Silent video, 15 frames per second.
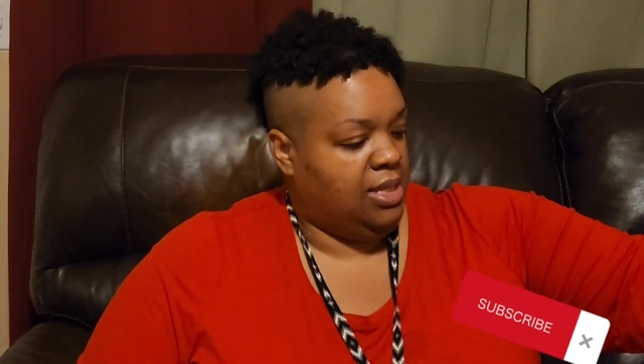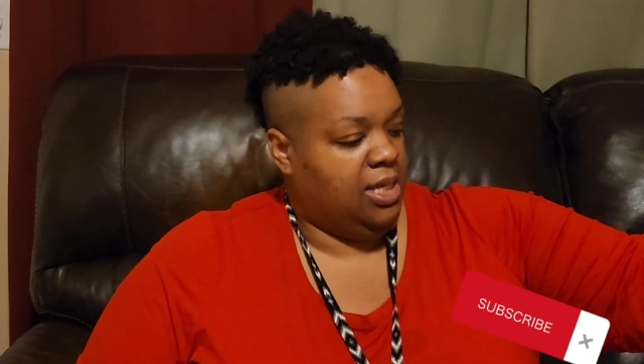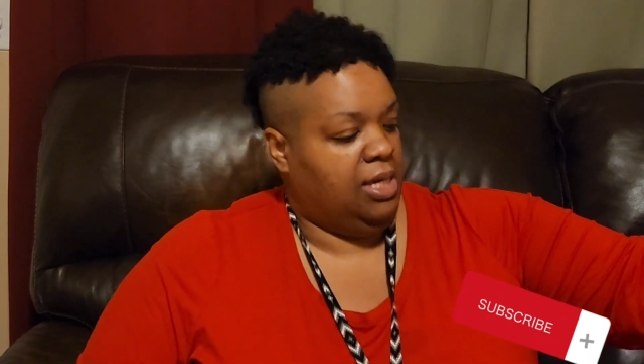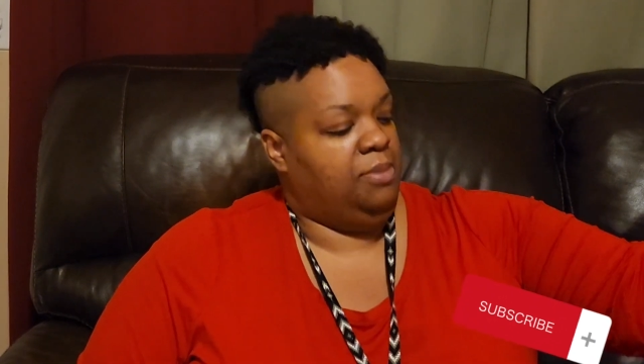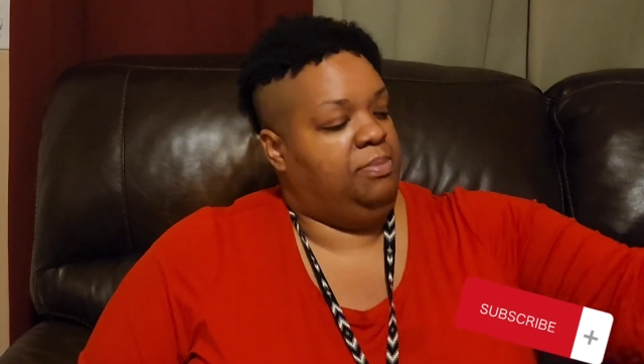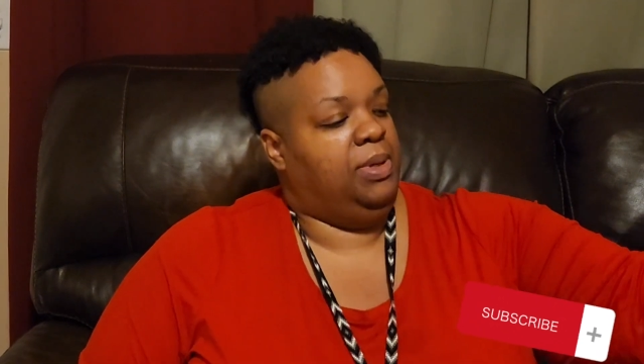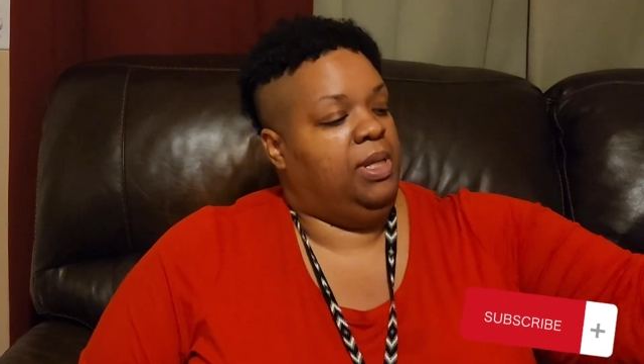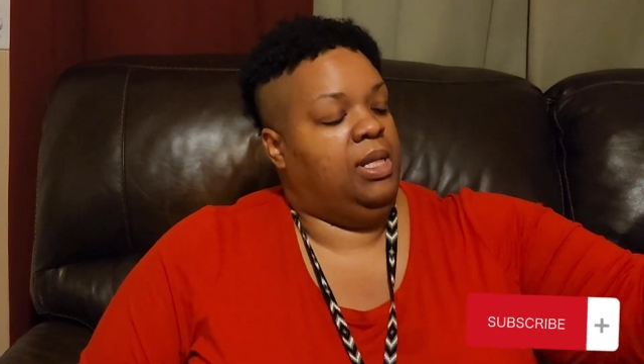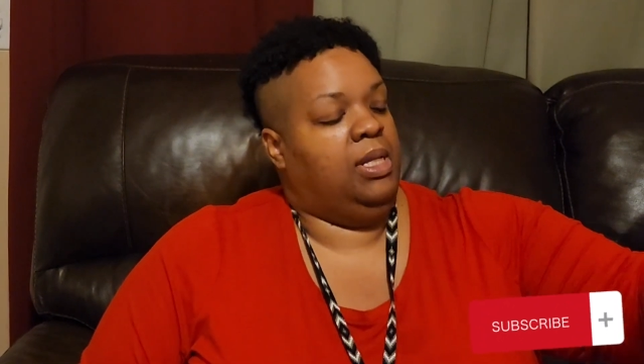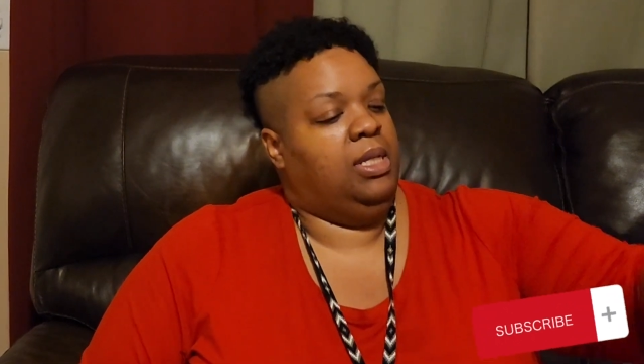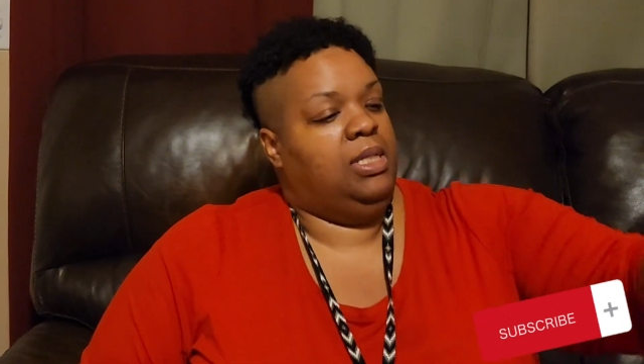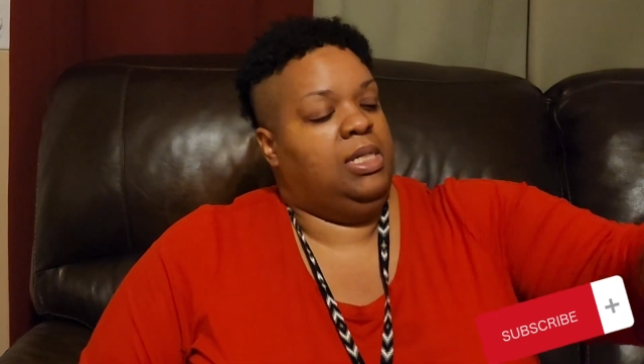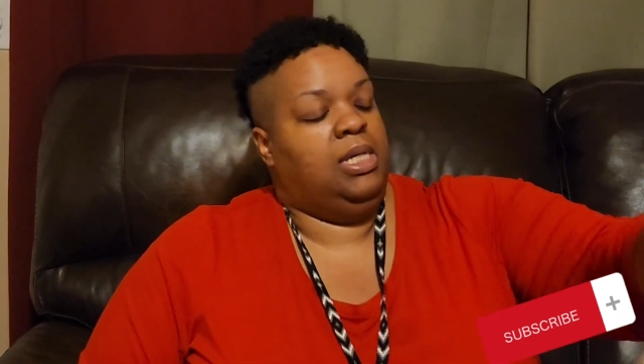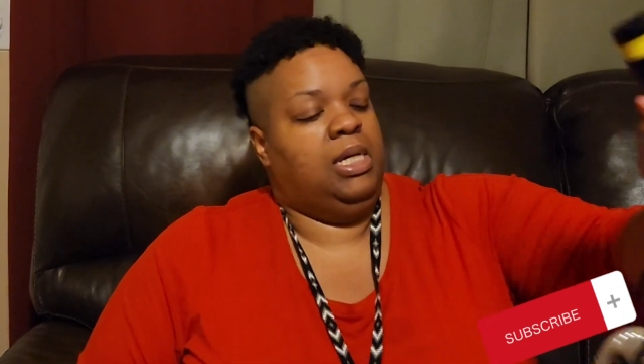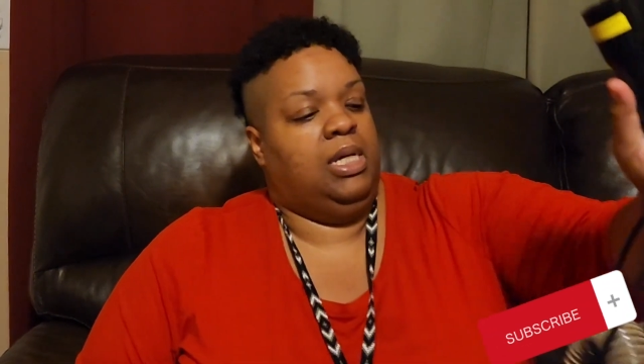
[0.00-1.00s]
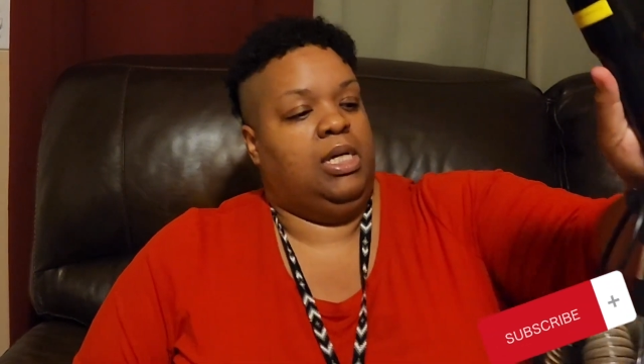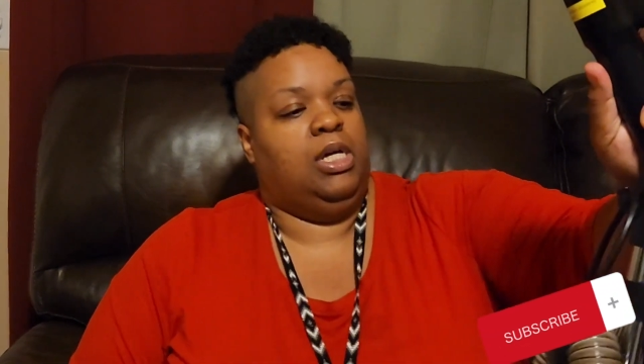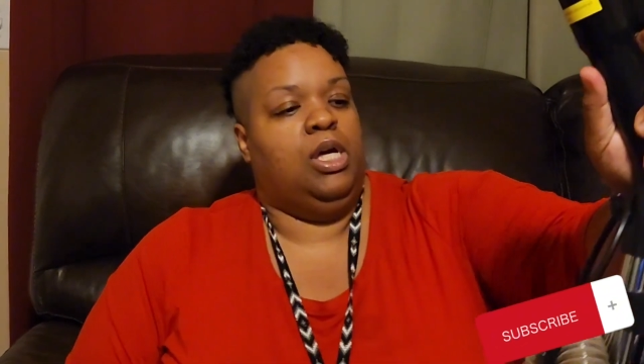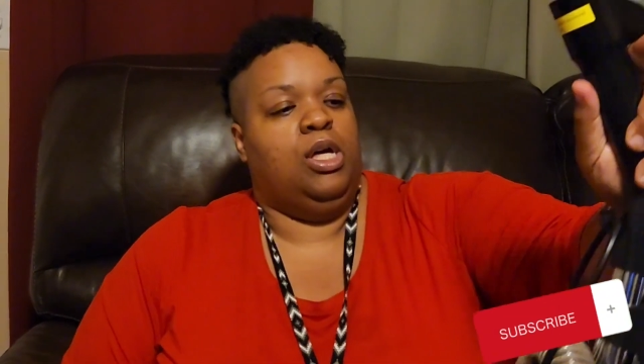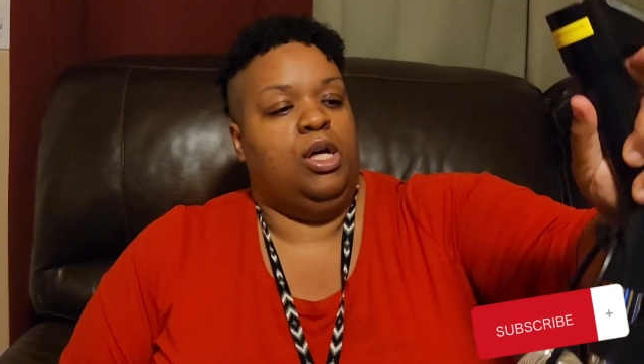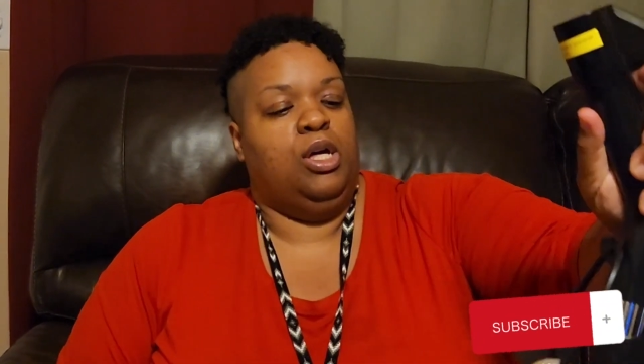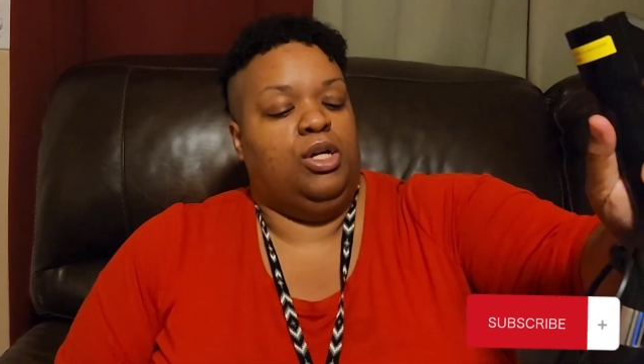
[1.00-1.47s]
the
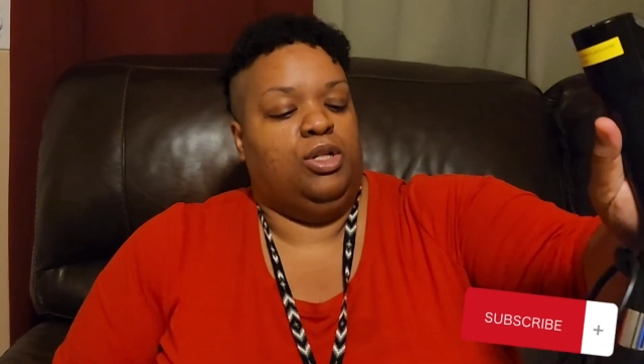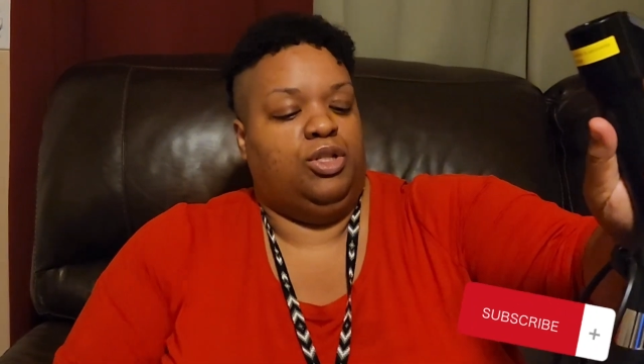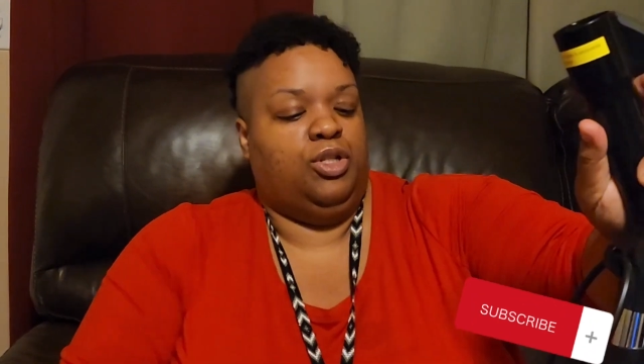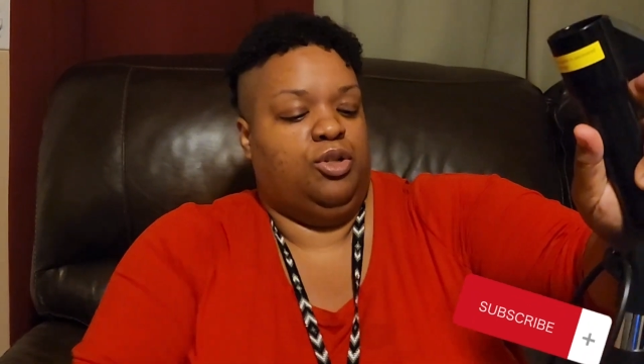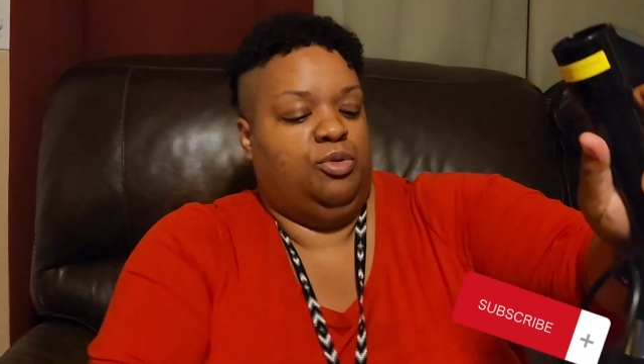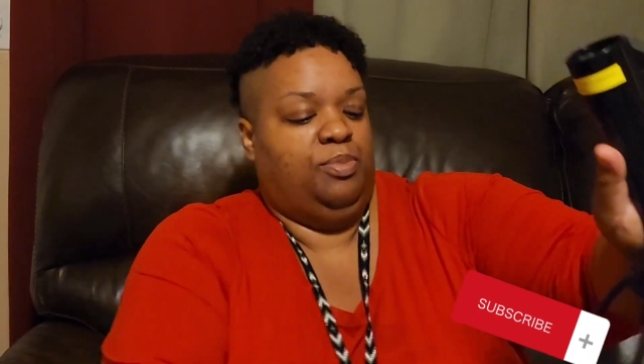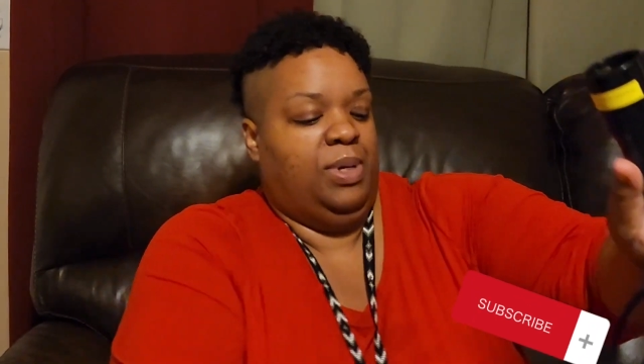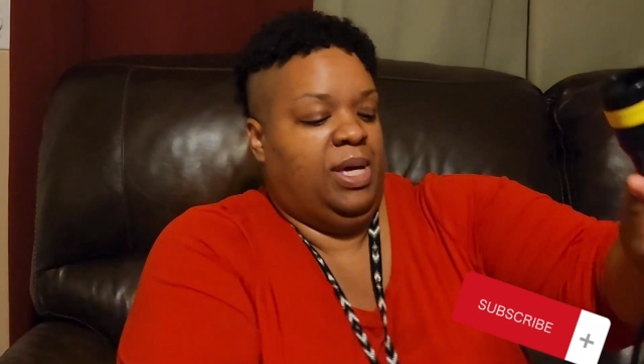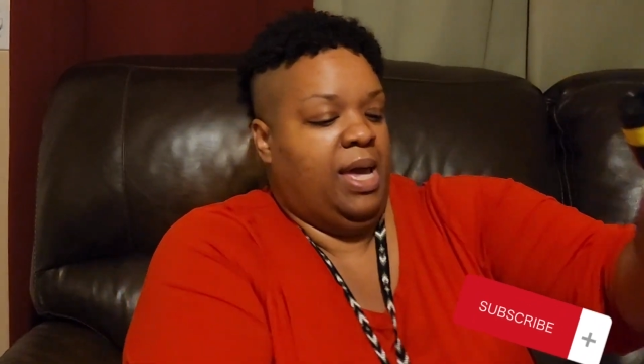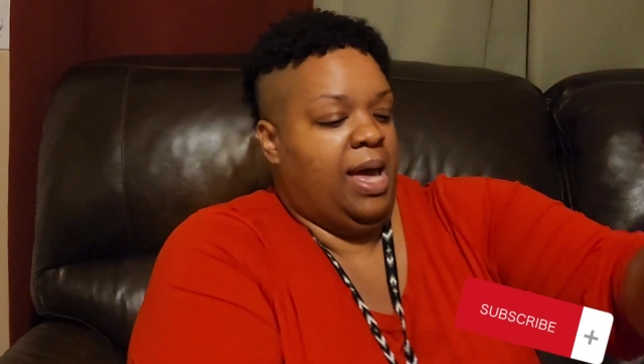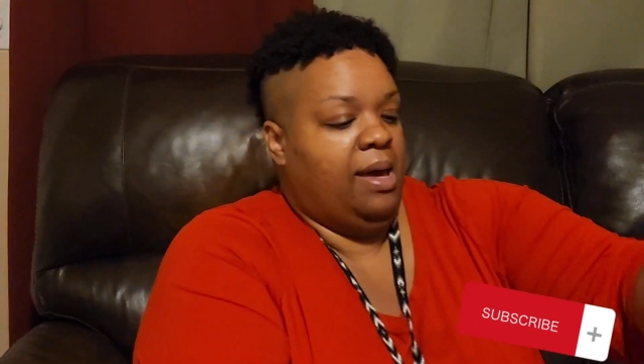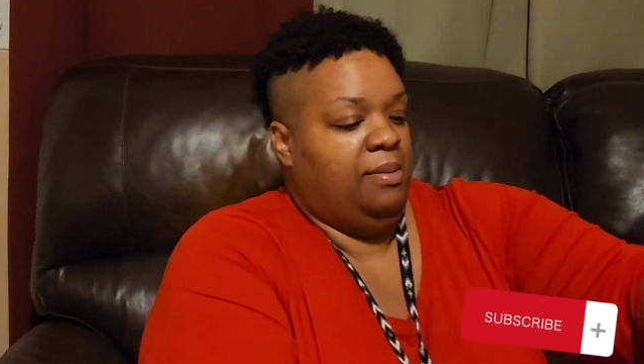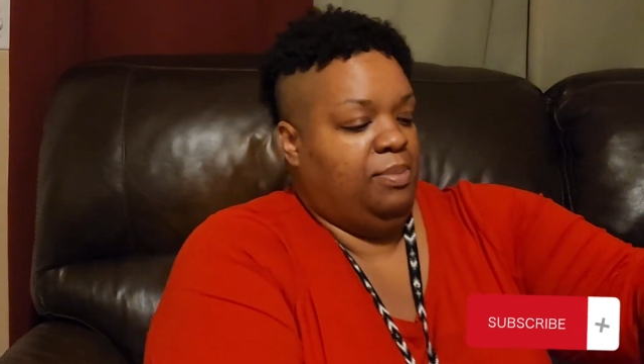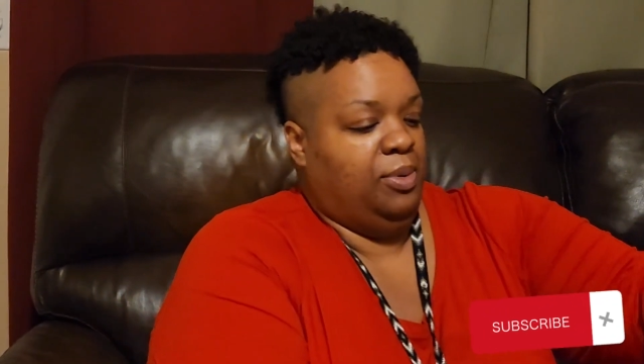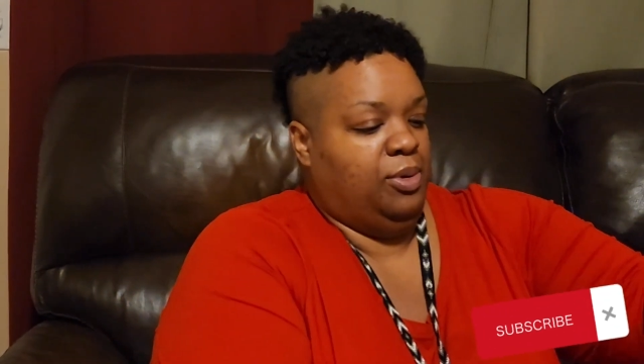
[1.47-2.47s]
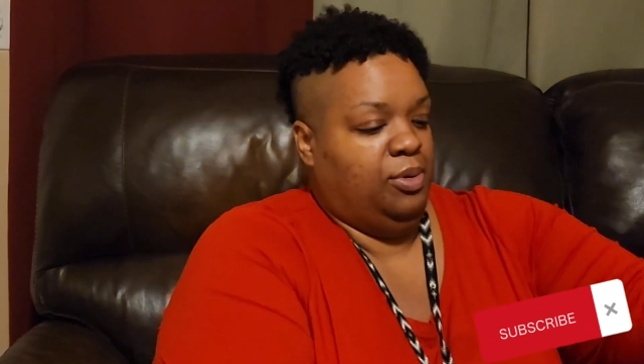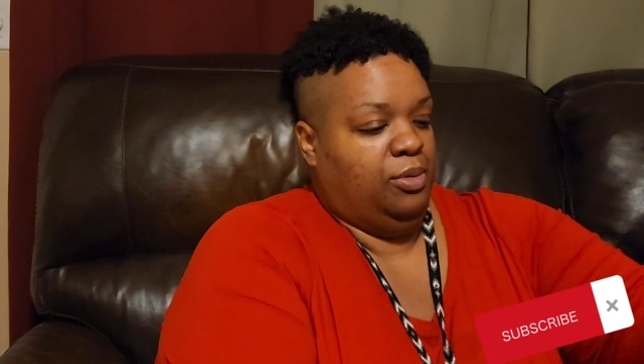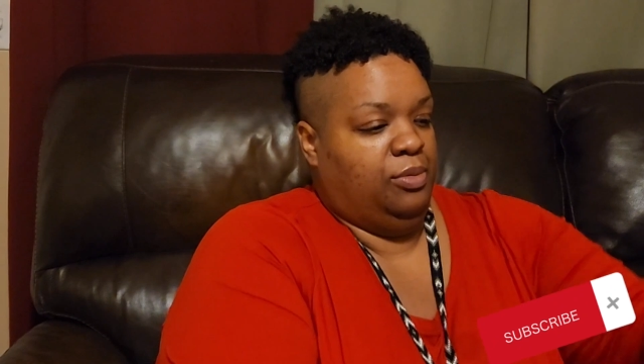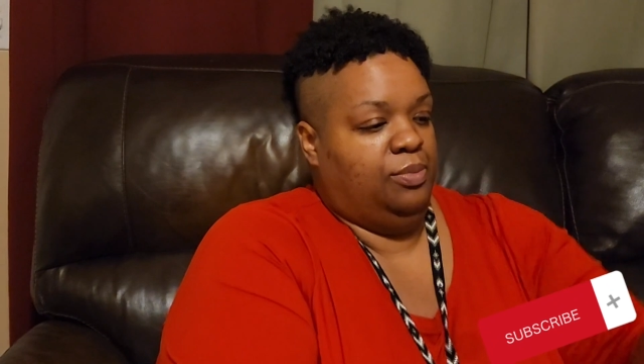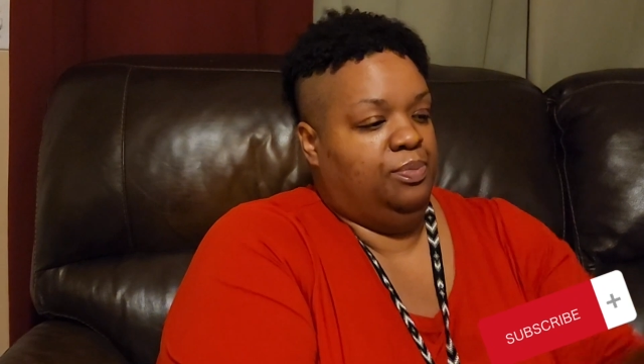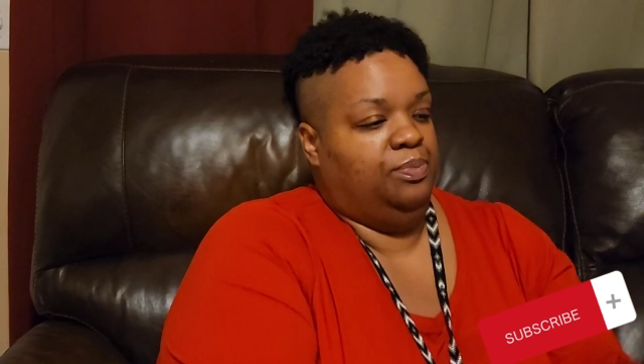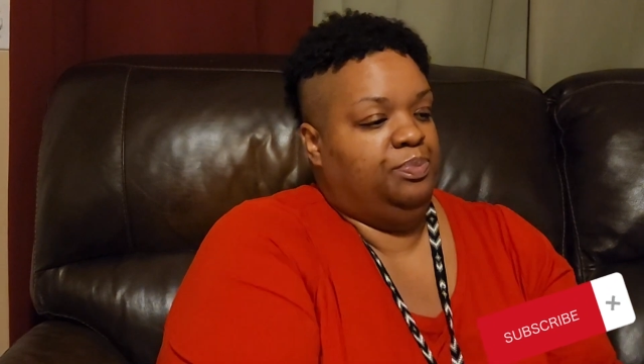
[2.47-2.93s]
ability to be
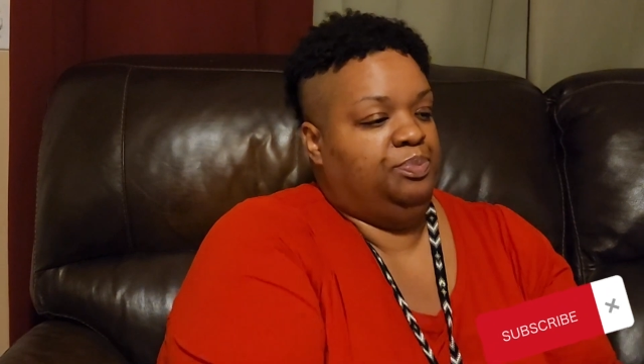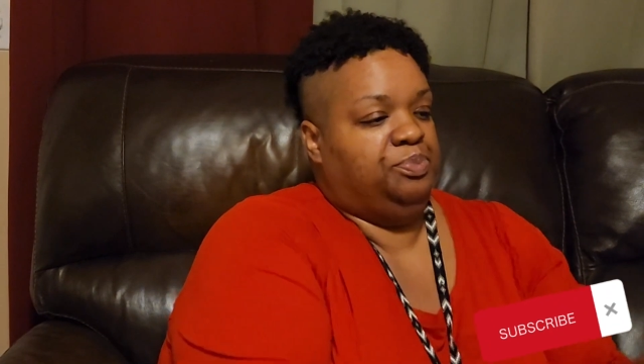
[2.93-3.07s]
able